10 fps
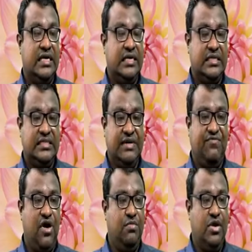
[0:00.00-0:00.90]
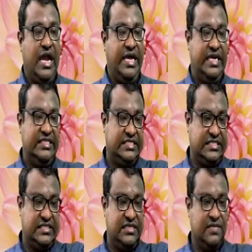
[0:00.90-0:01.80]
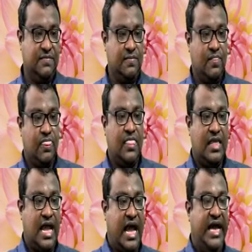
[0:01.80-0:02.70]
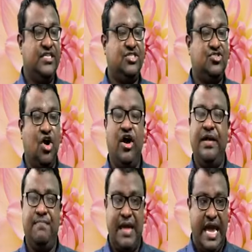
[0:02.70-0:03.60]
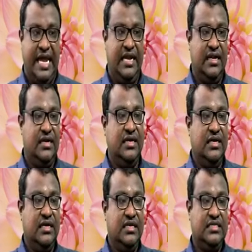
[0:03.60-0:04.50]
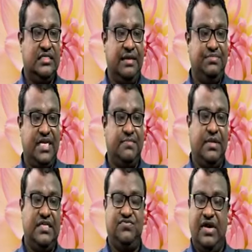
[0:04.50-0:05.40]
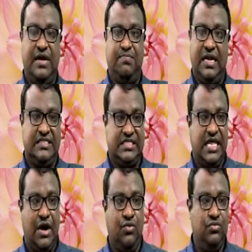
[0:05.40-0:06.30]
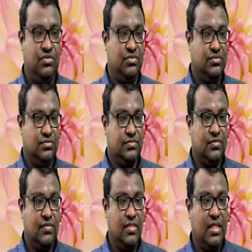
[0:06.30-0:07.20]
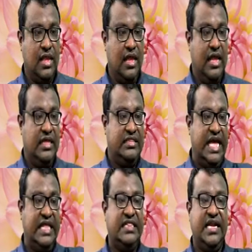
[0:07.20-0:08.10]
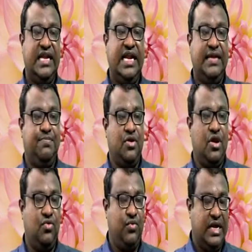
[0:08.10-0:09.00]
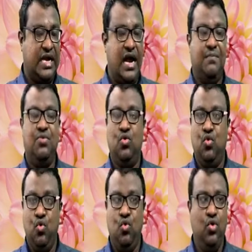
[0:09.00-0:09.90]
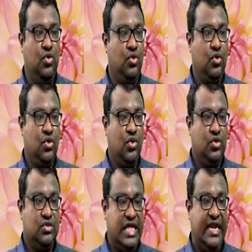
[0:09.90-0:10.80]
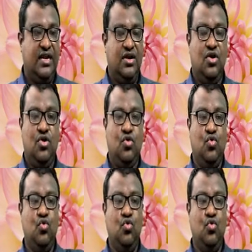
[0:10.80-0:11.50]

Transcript: The formula is I saw a man, subject plus verb plus noun, then the relative pronoun will come who, then who